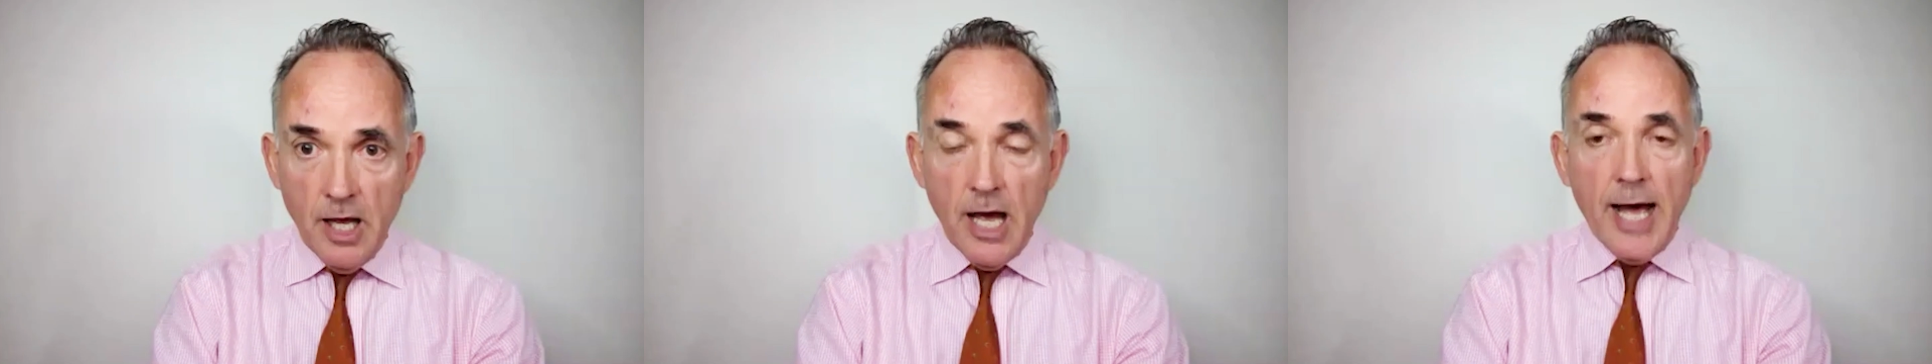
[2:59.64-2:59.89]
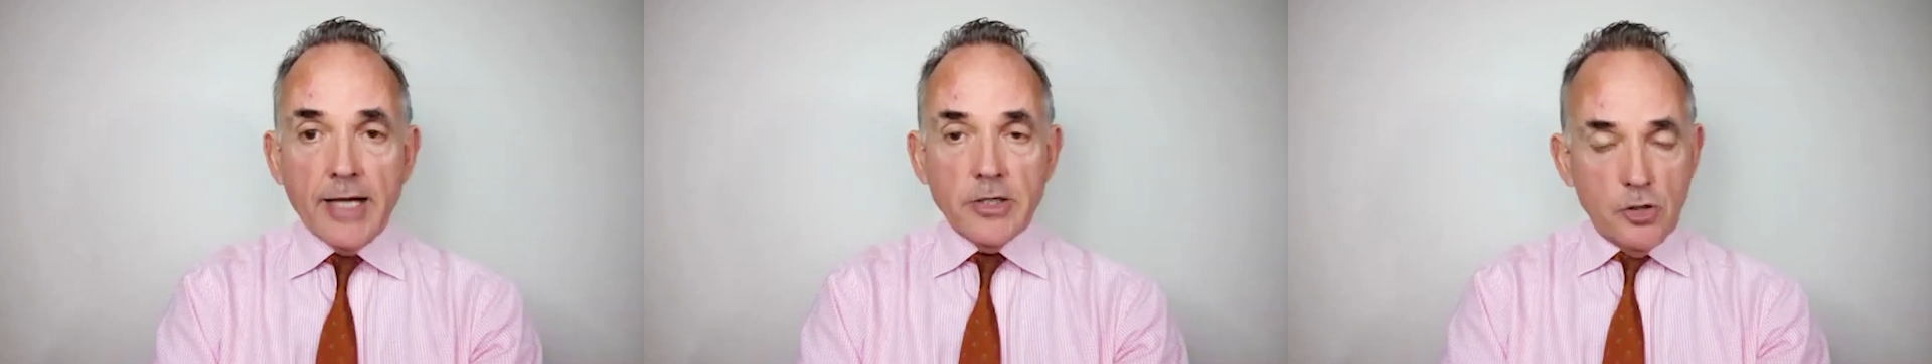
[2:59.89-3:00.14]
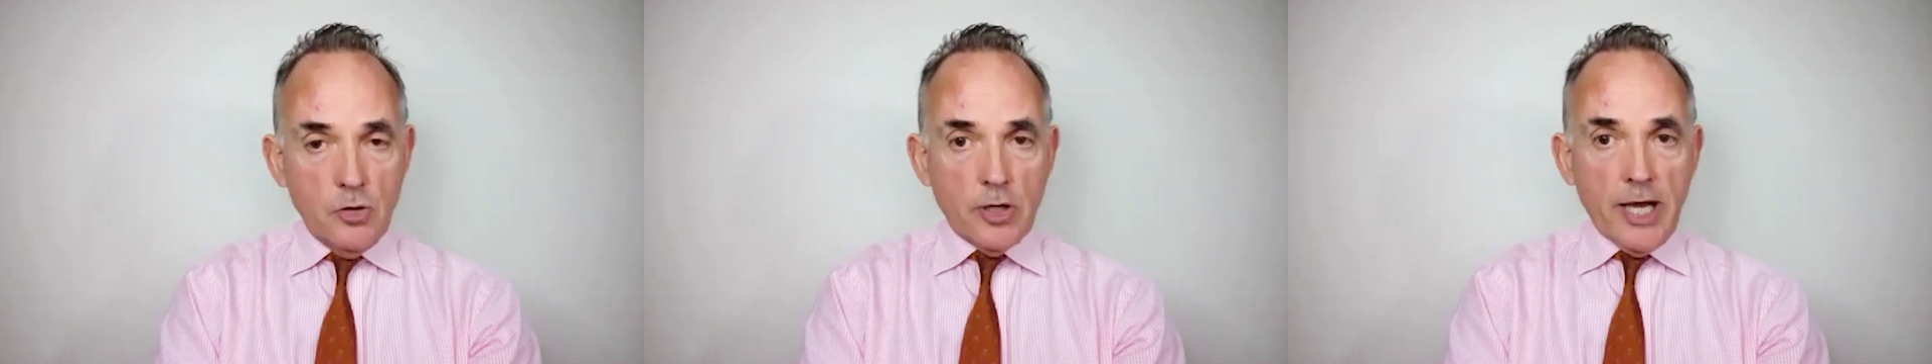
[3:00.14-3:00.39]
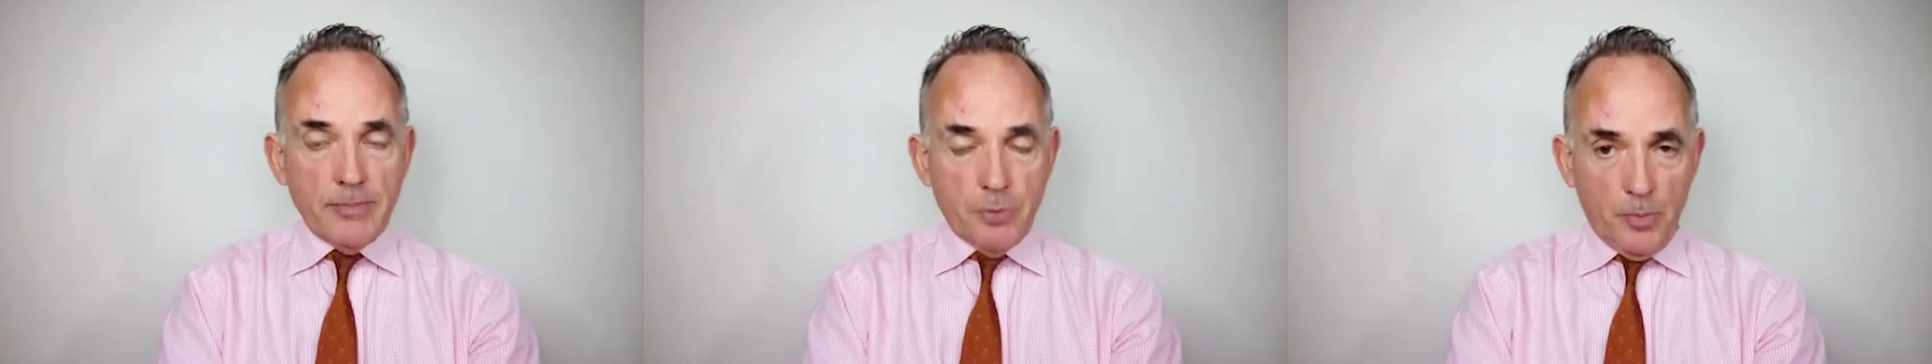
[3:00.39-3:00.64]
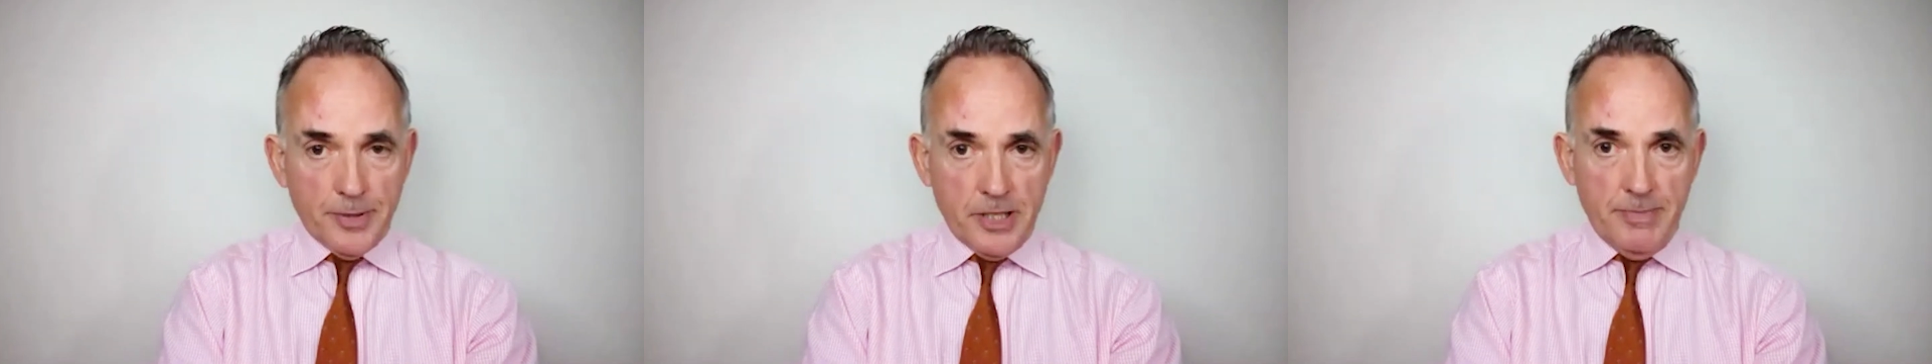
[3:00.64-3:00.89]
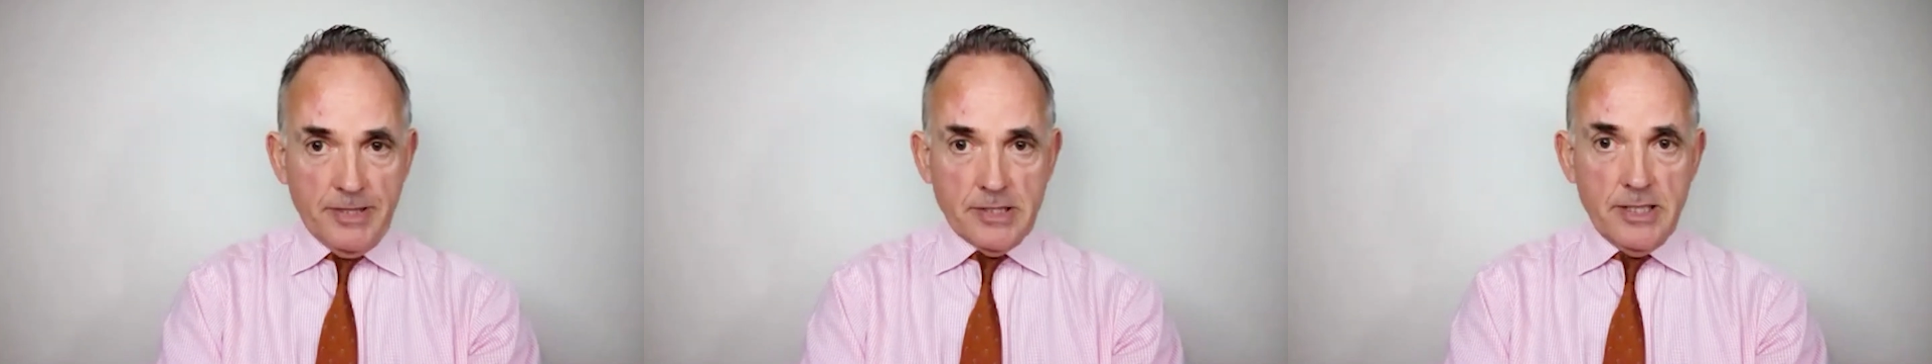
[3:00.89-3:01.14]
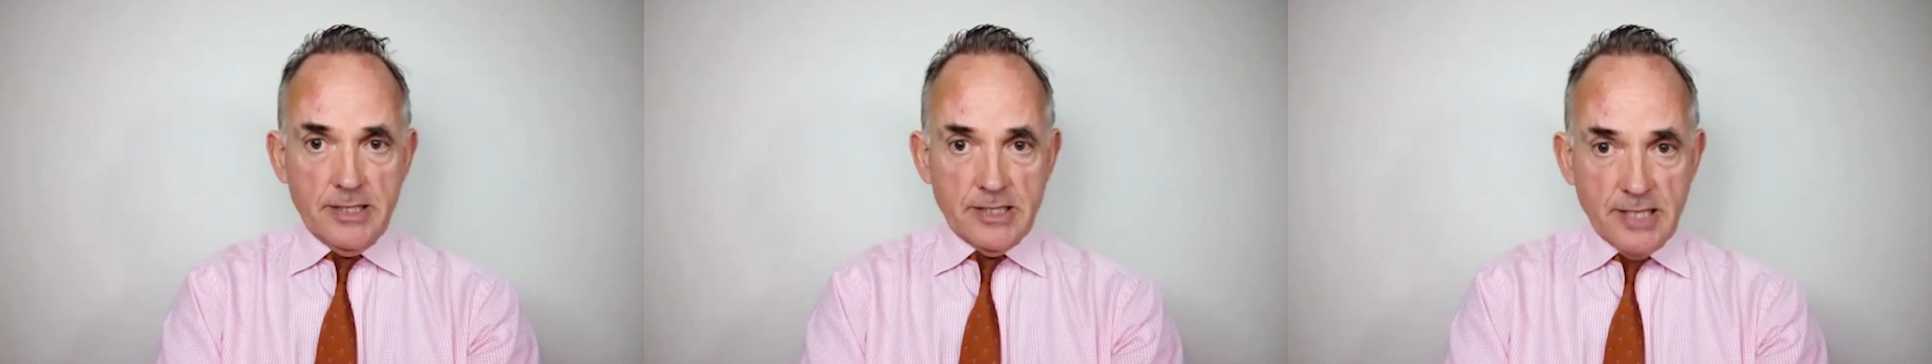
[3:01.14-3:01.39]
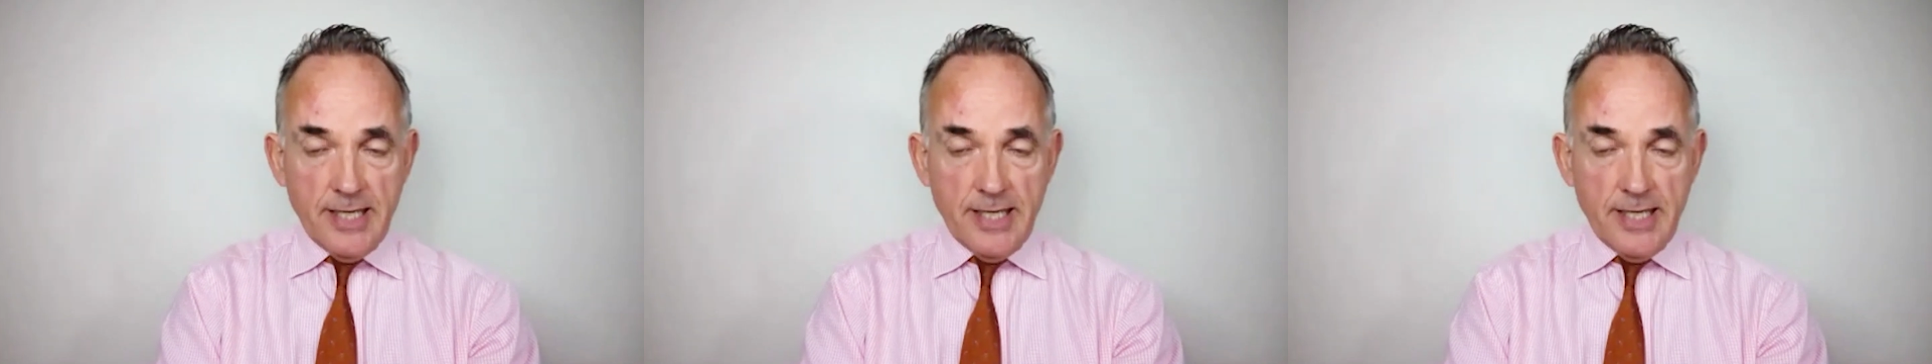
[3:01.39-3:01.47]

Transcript: and a UK property business